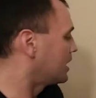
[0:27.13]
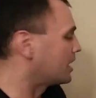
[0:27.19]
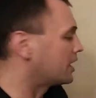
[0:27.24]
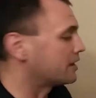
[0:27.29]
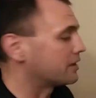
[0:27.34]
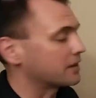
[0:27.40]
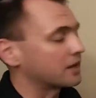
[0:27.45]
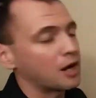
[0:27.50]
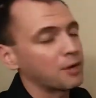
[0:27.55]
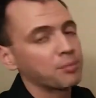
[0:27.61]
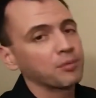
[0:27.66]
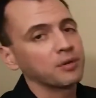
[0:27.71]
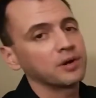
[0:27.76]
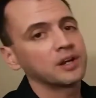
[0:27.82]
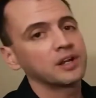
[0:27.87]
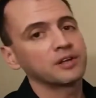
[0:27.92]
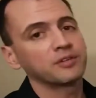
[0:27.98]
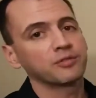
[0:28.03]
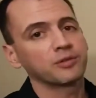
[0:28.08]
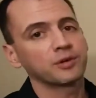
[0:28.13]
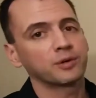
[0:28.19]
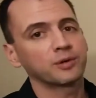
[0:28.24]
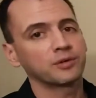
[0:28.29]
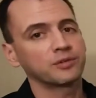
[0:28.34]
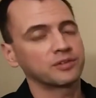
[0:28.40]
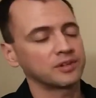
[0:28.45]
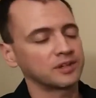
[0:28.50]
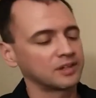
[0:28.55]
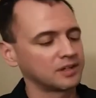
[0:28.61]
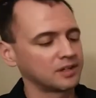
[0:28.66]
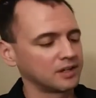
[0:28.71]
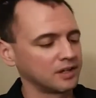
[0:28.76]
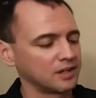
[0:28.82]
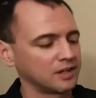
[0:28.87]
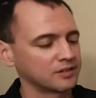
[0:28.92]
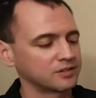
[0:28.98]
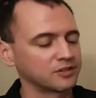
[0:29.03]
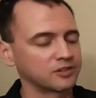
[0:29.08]
And the operating frequency
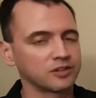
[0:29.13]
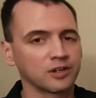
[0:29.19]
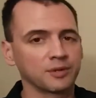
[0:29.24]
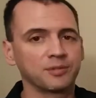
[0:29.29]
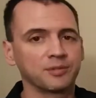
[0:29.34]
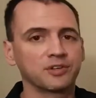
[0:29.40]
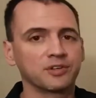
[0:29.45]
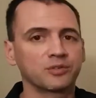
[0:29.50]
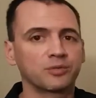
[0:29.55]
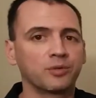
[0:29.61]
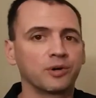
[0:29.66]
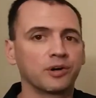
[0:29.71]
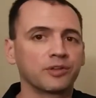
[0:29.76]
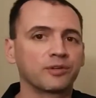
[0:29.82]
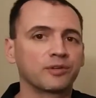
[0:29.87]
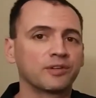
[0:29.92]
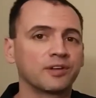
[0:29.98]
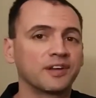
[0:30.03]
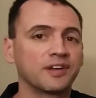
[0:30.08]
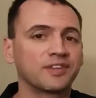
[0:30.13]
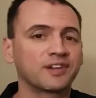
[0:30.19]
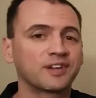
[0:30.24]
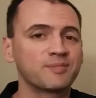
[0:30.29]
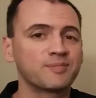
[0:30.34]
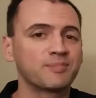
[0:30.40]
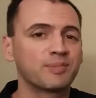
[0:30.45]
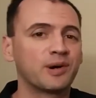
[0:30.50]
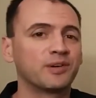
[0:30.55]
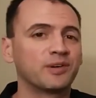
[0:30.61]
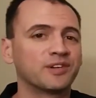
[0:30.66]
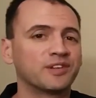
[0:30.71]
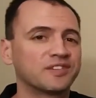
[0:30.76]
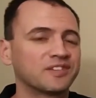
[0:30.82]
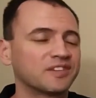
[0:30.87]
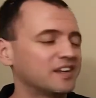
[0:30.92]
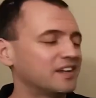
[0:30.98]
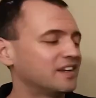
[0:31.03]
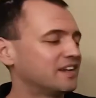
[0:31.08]
determines whether or not the
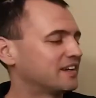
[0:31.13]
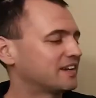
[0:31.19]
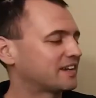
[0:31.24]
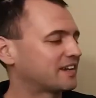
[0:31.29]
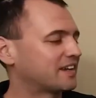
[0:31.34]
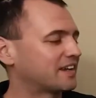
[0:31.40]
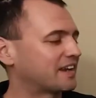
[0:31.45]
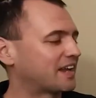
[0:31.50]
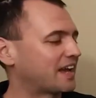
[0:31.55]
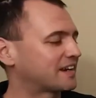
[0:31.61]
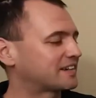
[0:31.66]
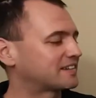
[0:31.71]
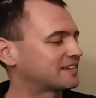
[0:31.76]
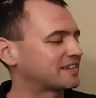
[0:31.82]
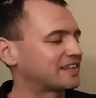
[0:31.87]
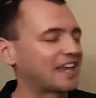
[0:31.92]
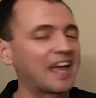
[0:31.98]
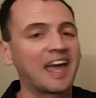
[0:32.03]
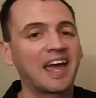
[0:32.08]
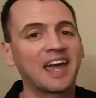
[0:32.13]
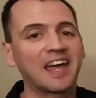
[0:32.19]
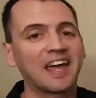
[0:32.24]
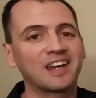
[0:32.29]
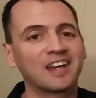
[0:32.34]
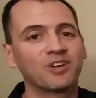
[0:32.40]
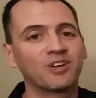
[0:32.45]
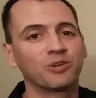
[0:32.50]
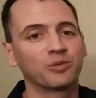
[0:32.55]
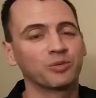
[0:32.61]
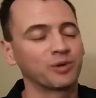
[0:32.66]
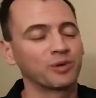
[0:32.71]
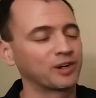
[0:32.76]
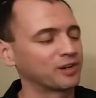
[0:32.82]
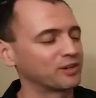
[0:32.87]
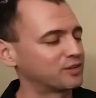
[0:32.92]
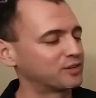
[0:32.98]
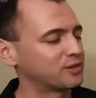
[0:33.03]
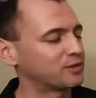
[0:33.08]
components can actually hang with what
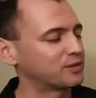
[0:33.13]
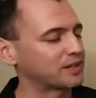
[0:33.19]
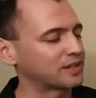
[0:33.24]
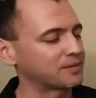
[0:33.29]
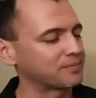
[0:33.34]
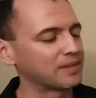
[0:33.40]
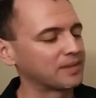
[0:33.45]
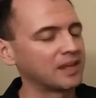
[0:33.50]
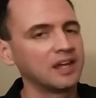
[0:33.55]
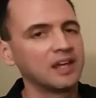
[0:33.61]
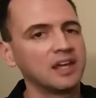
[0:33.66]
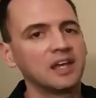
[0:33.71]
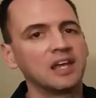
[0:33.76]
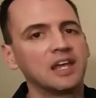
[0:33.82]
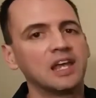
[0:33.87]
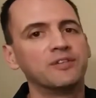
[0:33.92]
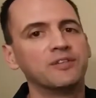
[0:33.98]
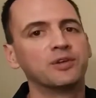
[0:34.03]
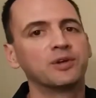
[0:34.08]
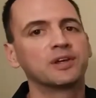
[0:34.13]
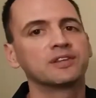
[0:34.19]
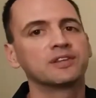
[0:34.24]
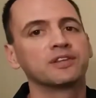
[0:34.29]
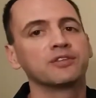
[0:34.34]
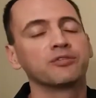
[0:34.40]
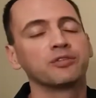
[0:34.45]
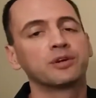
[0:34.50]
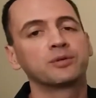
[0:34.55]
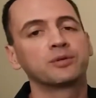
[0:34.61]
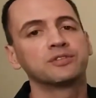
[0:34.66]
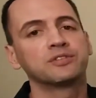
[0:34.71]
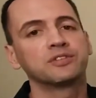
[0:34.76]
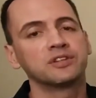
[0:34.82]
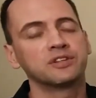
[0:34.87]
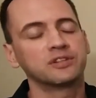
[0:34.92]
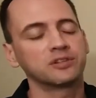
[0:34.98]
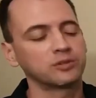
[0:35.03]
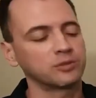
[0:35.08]
you're doing. If you get the
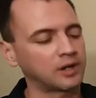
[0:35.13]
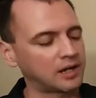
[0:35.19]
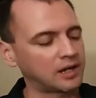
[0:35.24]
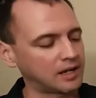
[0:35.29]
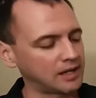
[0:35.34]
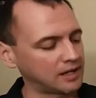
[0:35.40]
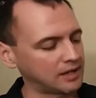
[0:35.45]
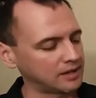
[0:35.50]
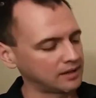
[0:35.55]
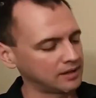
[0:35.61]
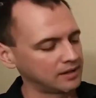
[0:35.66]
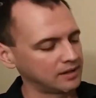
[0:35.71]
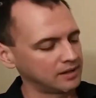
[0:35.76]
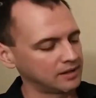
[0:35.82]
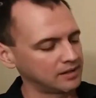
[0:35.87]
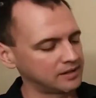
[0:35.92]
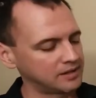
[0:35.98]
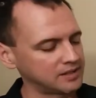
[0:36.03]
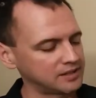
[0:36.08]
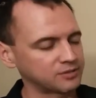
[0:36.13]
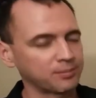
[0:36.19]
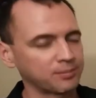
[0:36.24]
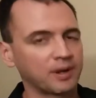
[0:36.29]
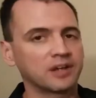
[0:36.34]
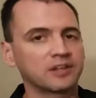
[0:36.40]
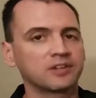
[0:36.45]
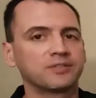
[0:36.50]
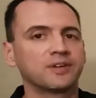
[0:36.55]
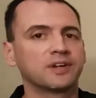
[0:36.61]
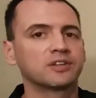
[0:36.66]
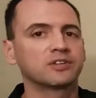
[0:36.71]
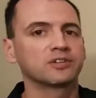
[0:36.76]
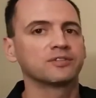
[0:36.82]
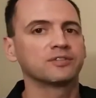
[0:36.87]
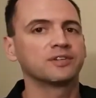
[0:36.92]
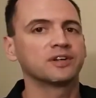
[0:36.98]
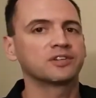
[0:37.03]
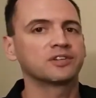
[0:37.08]
frequency too high, these MOSFETs
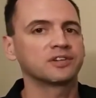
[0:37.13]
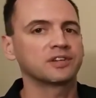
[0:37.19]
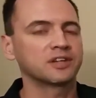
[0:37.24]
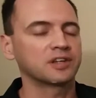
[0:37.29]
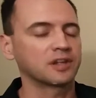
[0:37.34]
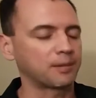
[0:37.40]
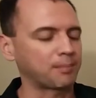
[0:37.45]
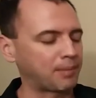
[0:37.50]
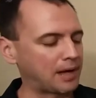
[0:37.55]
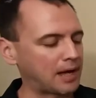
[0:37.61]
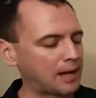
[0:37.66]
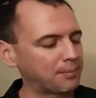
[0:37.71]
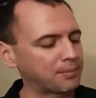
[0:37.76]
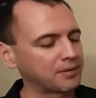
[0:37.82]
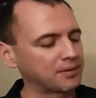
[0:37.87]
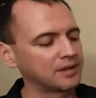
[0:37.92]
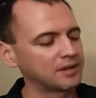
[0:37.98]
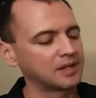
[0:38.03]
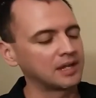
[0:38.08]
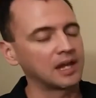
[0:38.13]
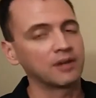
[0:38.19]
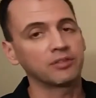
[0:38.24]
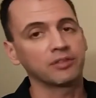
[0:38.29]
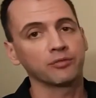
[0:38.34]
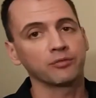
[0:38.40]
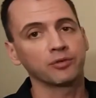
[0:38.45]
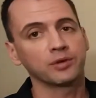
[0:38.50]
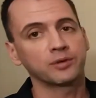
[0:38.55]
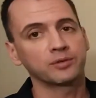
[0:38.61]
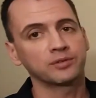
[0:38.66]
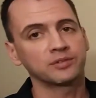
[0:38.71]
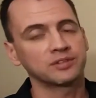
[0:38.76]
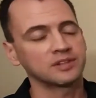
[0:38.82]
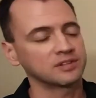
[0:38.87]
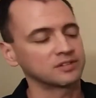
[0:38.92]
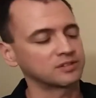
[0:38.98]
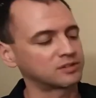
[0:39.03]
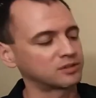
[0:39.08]
are eventually going to pop. If the
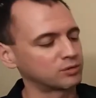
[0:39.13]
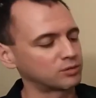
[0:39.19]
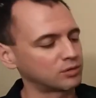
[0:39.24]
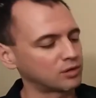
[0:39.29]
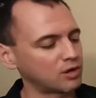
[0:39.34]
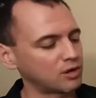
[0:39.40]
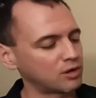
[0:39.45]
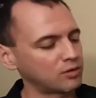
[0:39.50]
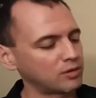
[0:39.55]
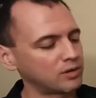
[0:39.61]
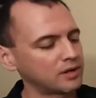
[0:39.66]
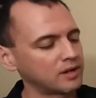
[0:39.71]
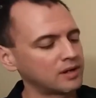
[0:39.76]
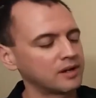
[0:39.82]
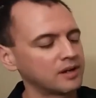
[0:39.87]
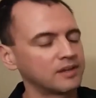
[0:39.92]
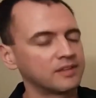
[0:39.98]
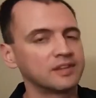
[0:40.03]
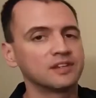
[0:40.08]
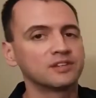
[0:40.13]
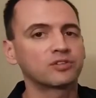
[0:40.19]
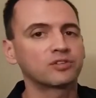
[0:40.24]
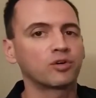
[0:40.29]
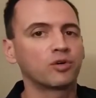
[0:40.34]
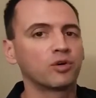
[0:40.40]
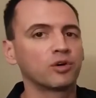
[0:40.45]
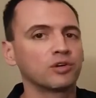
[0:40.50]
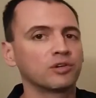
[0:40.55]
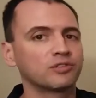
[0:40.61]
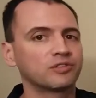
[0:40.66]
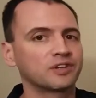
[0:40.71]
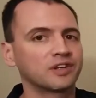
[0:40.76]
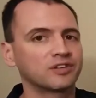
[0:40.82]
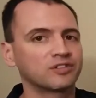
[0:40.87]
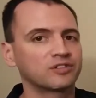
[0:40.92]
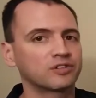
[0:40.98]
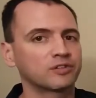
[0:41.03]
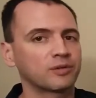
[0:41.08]
frequency is too low, these coils
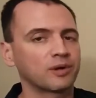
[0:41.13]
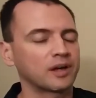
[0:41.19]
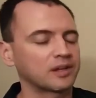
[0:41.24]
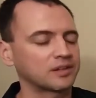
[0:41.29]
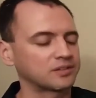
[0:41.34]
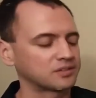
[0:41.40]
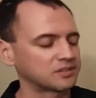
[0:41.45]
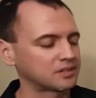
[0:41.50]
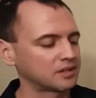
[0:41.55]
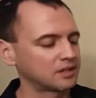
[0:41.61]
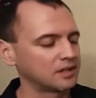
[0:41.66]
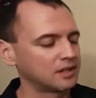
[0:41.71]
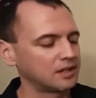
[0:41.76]
get stressed.